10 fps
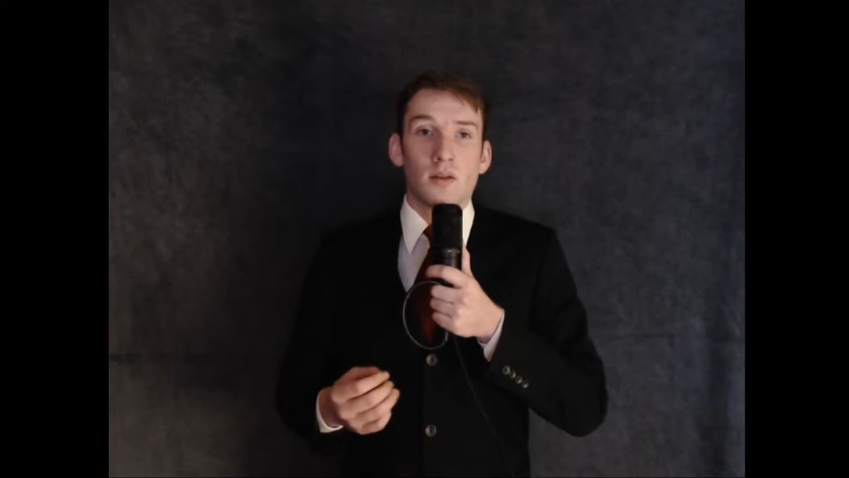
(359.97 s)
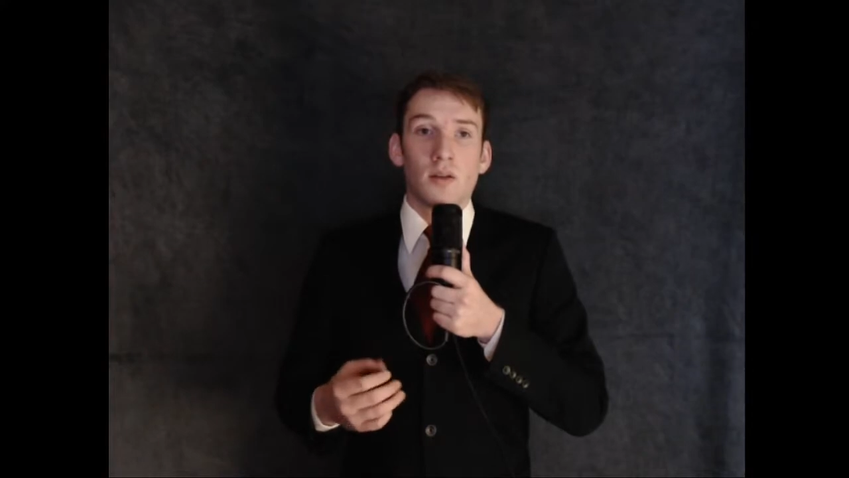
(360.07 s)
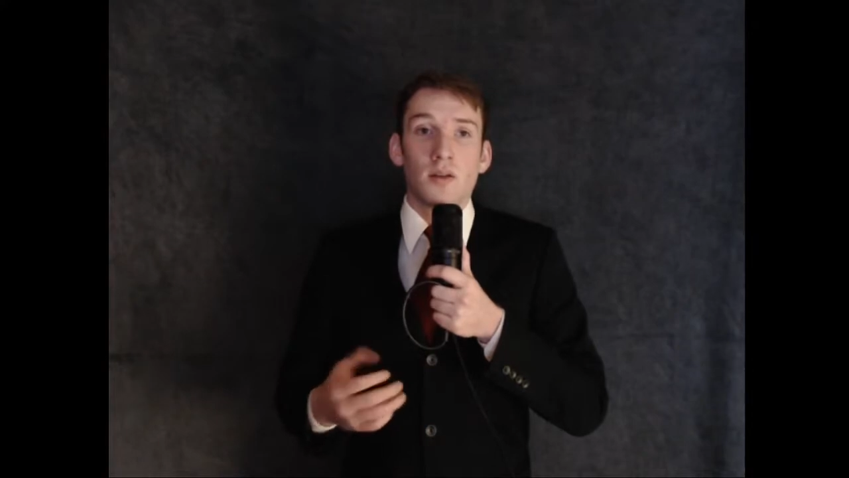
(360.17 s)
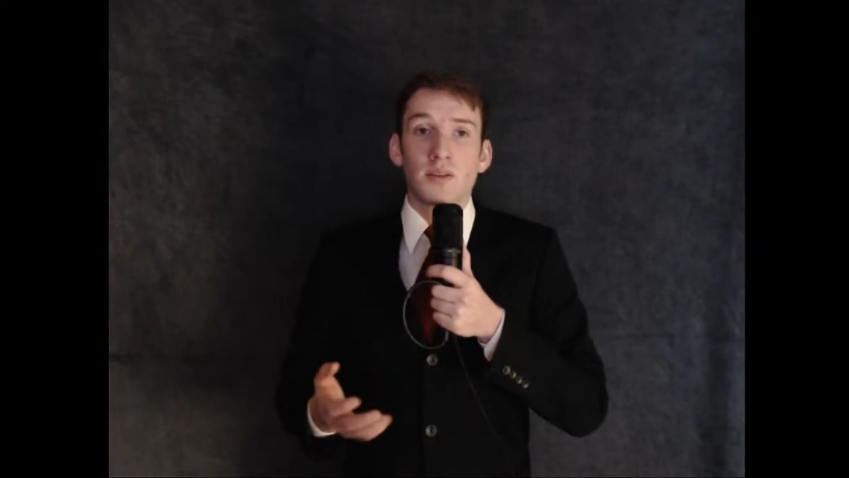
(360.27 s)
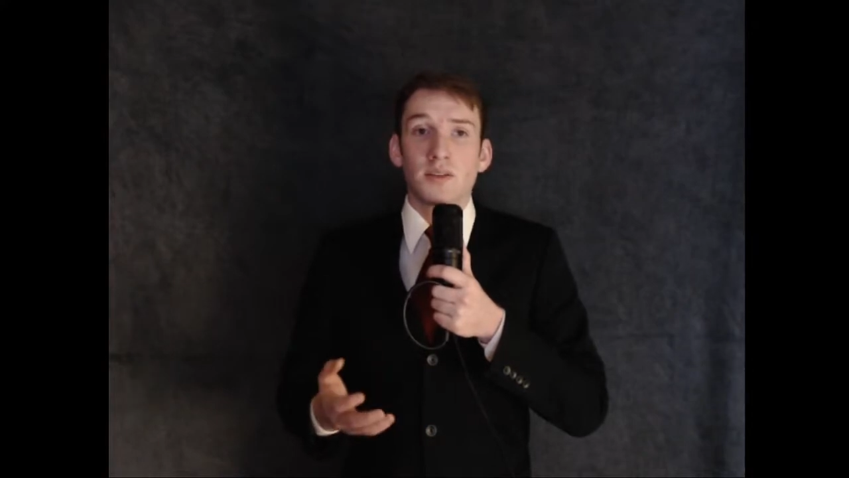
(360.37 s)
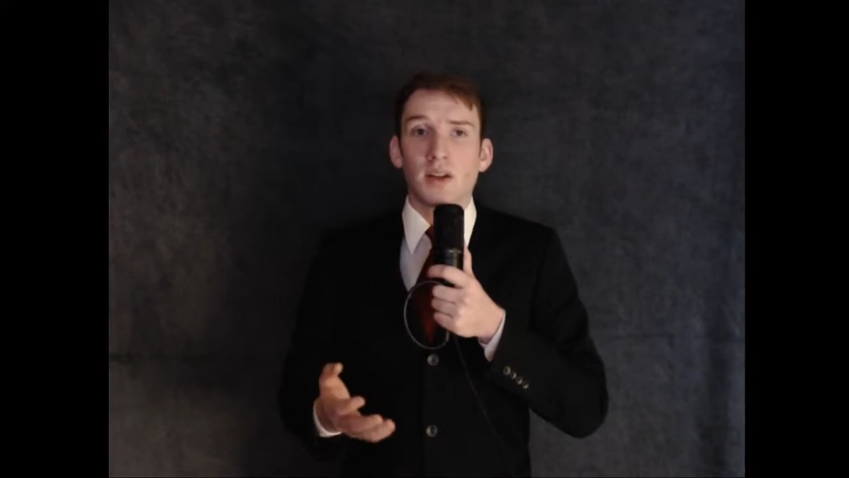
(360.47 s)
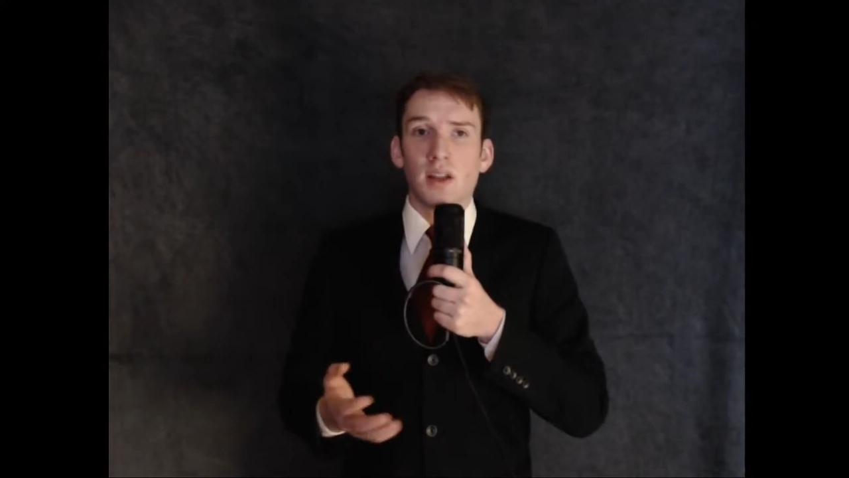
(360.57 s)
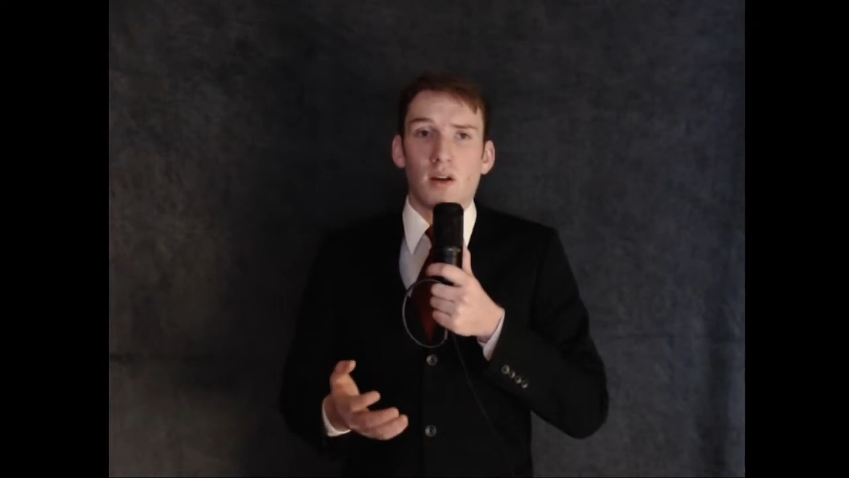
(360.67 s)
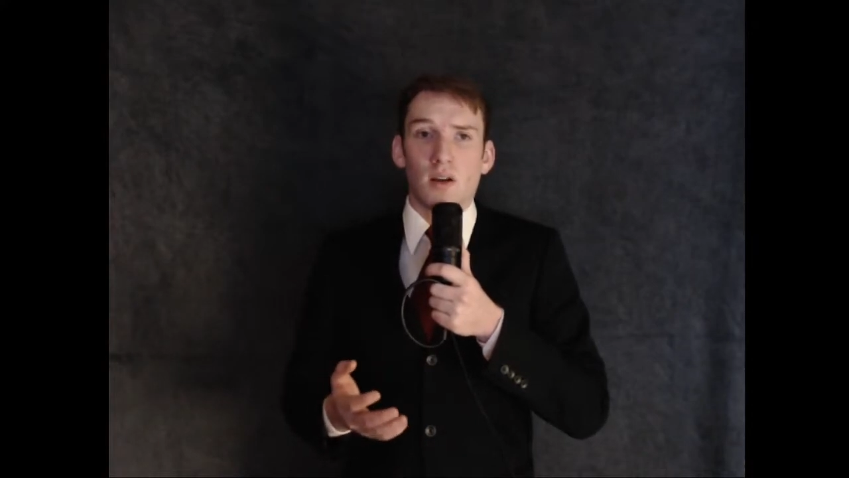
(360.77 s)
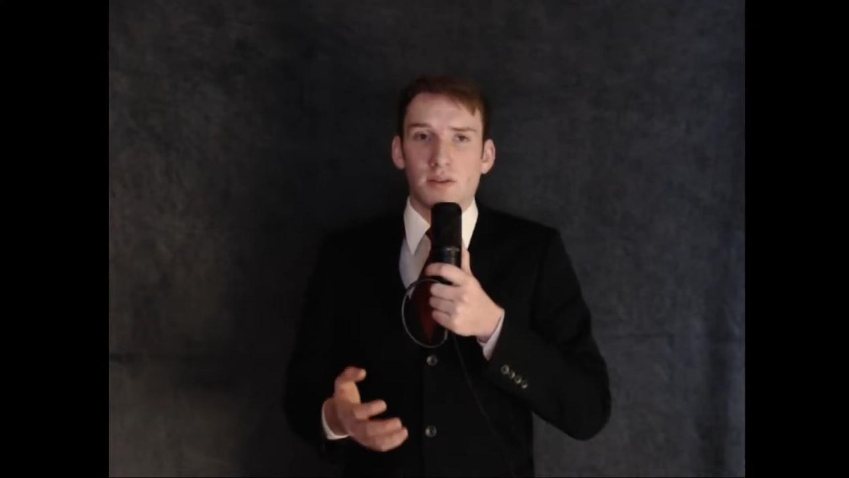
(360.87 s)
Her study
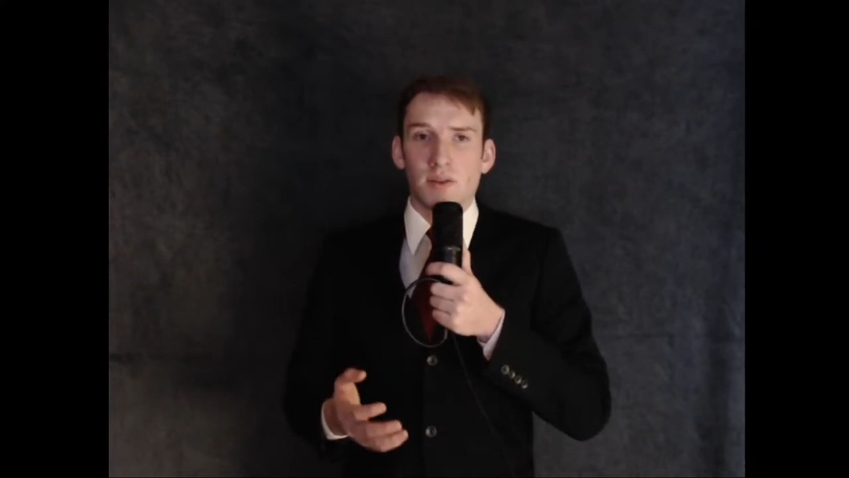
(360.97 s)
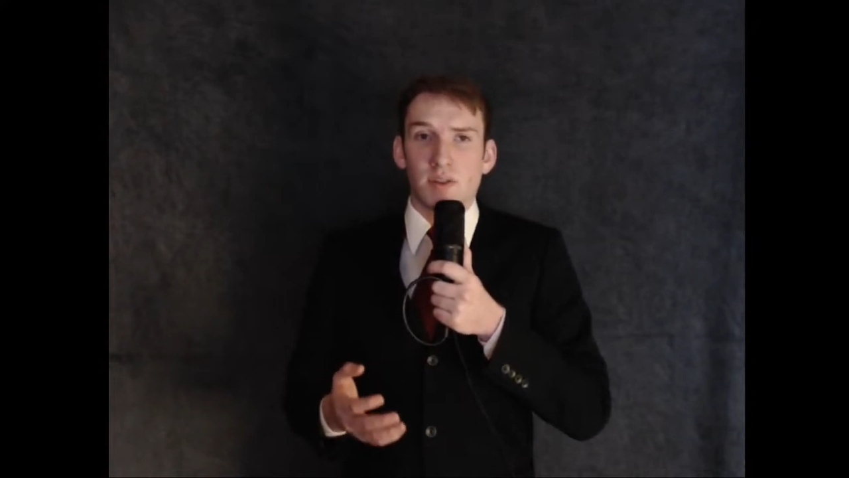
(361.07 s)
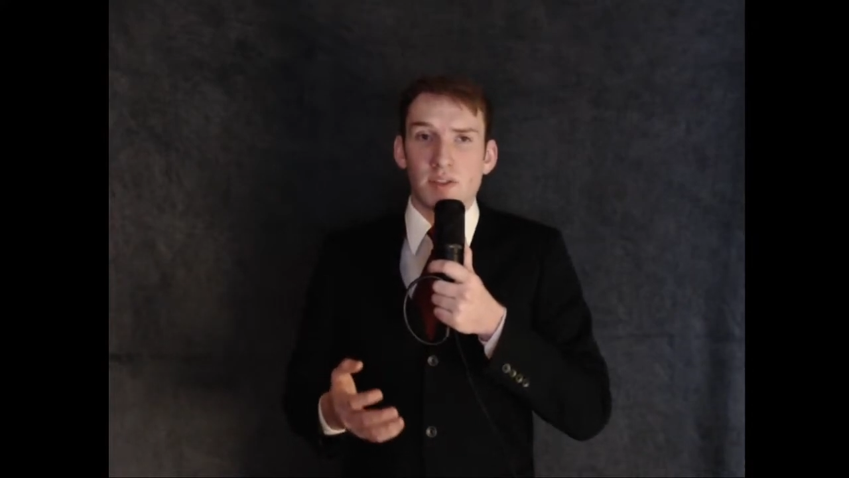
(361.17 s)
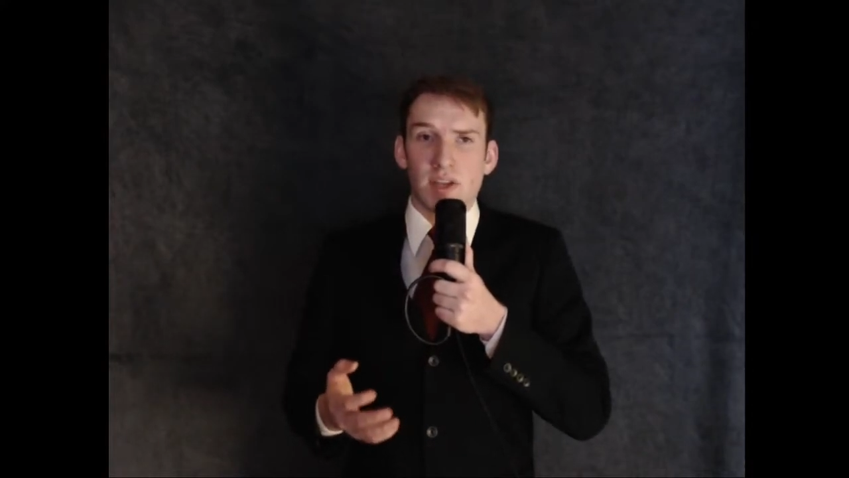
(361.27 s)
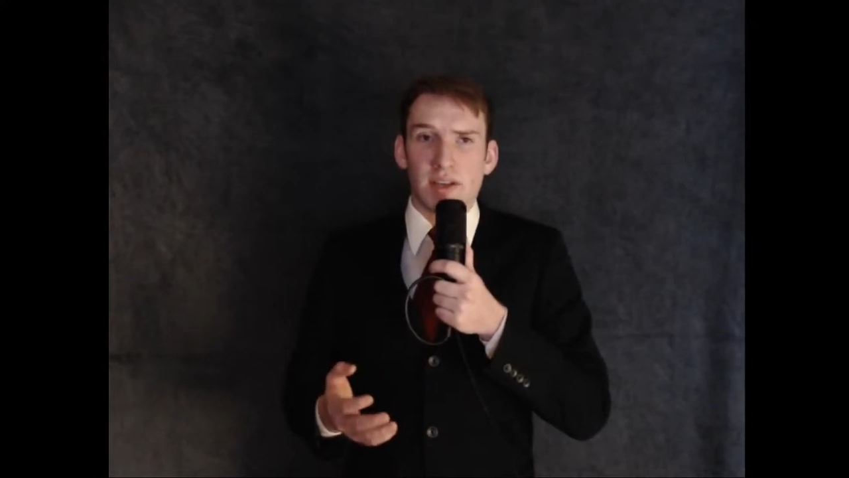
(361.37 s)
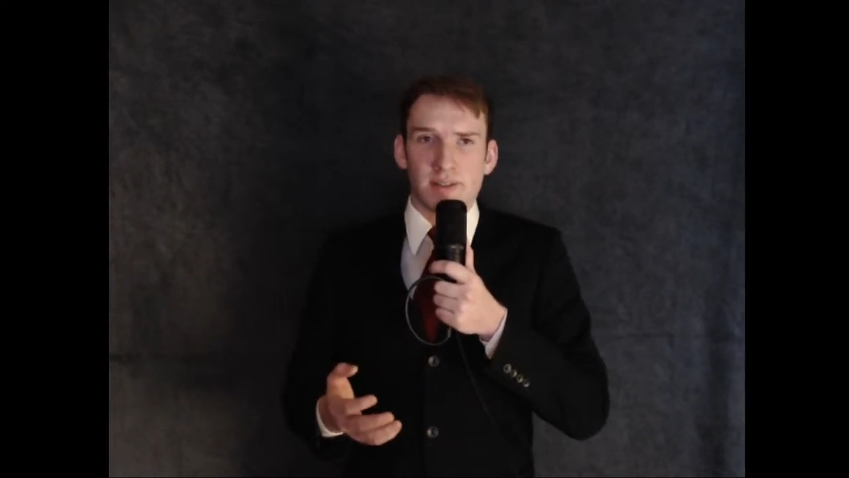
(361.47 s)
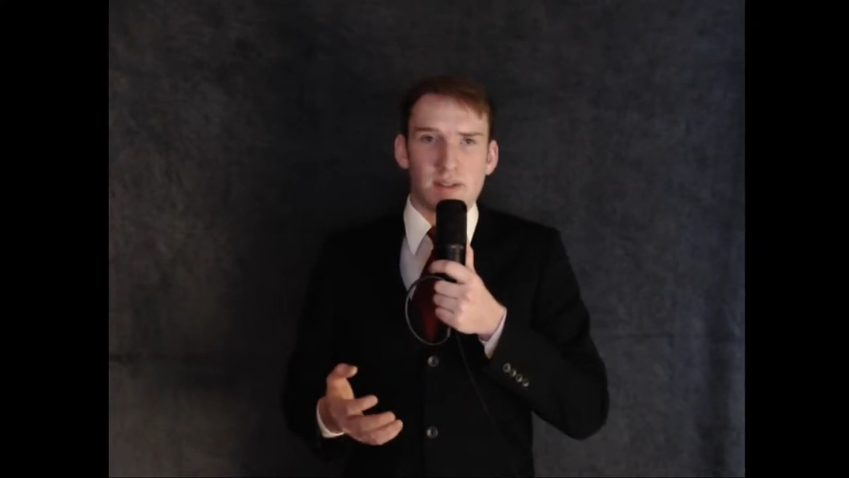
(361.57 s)
also suggests